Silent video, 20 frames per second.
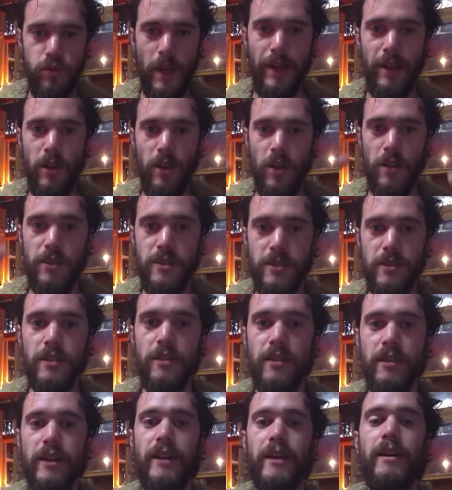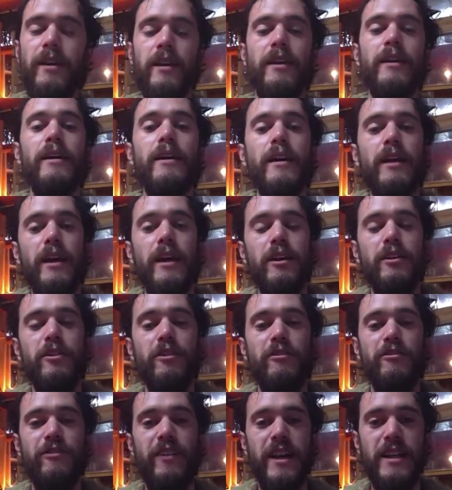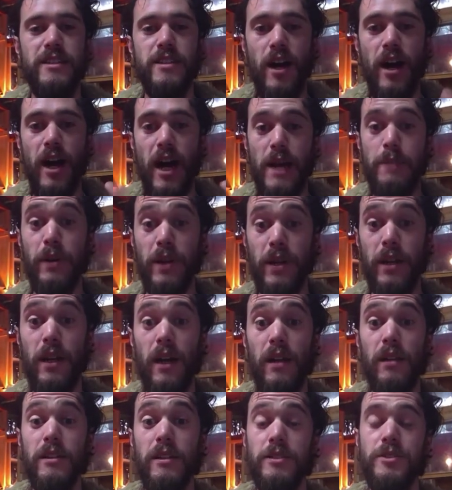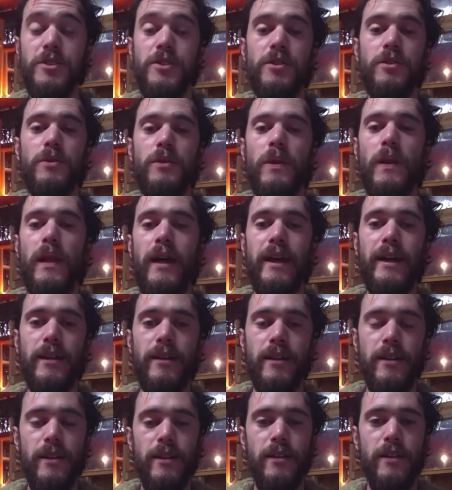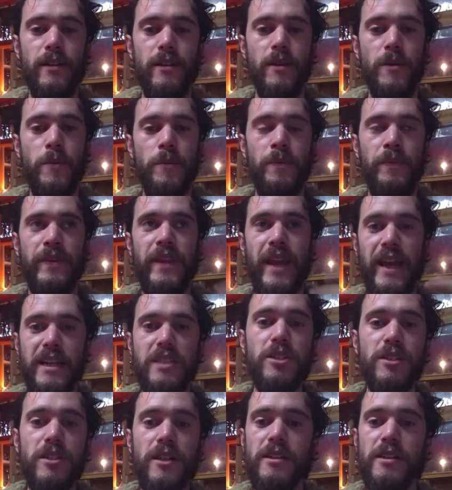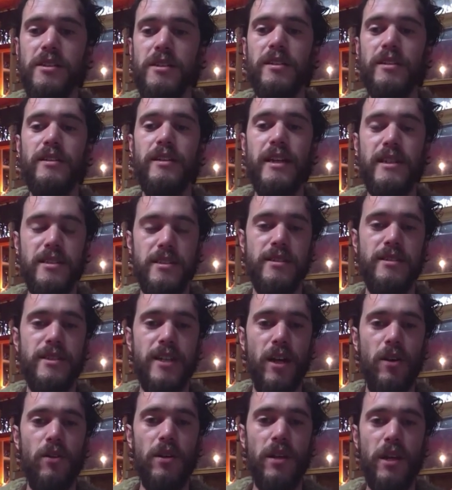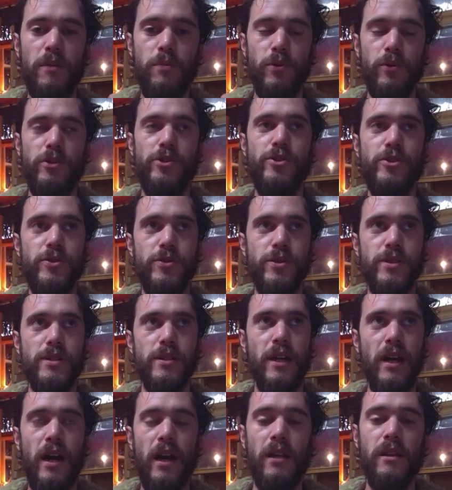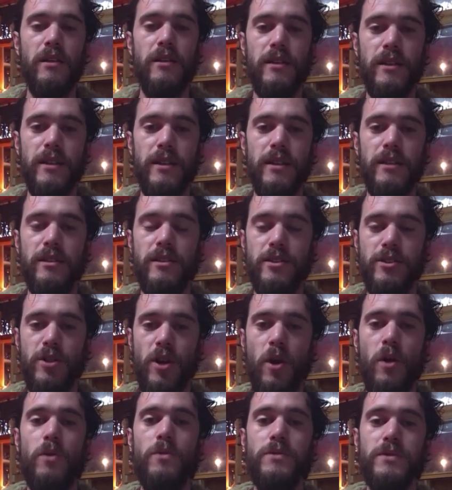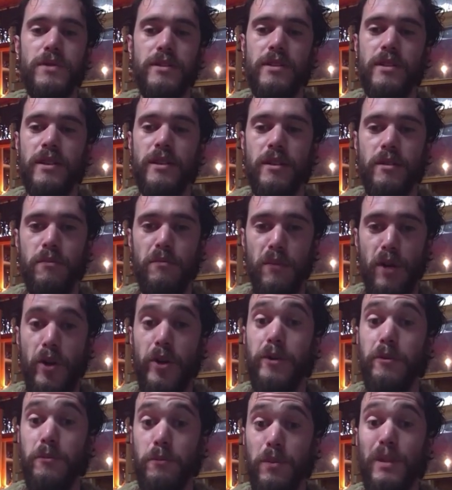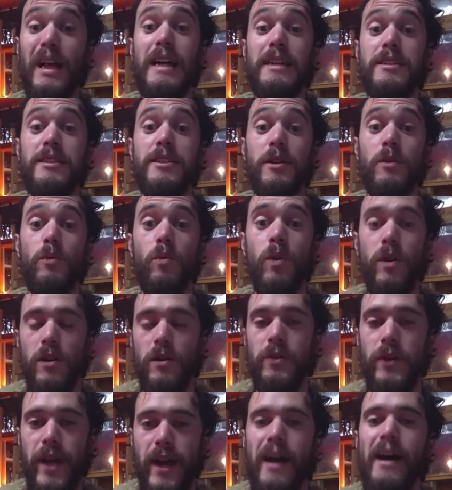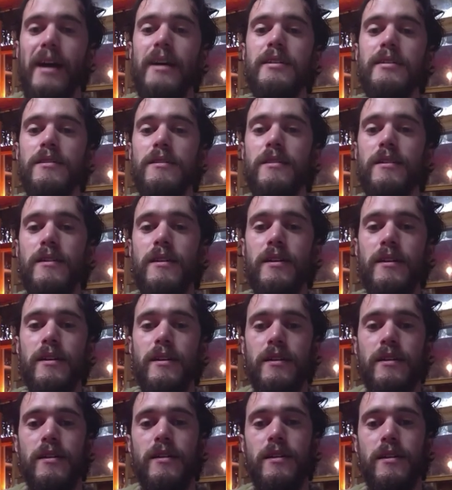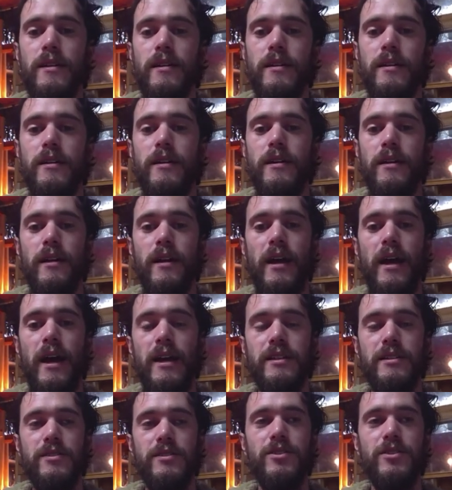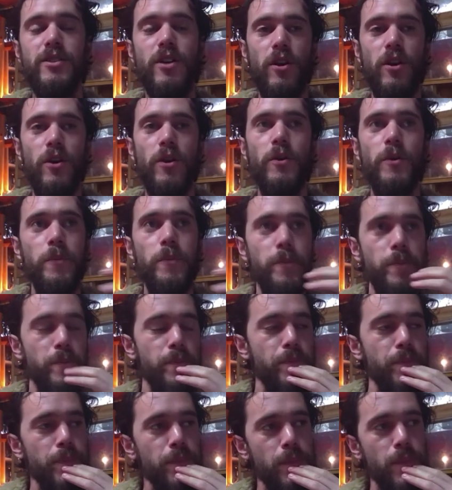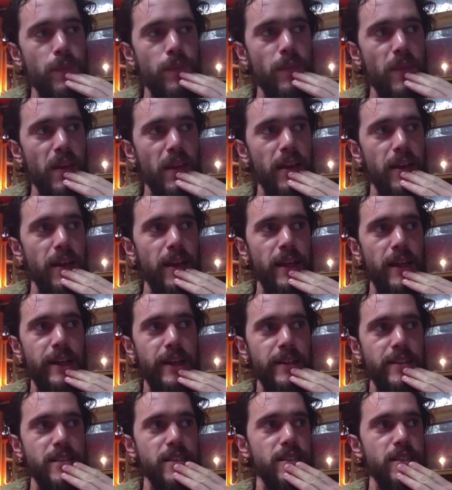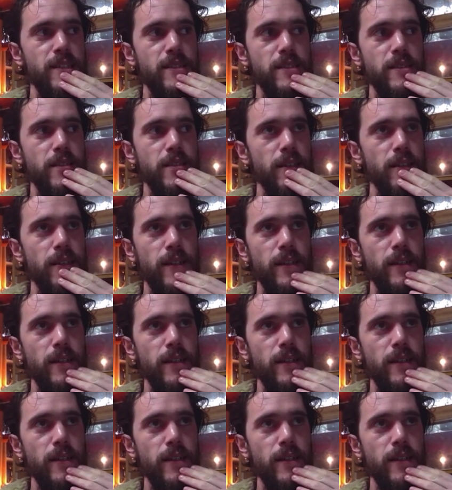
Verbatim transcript: like constantly in your face hyper color too. Like, right. nature doesn't necessarily produce color in the tones that modern plastic world has, and so it's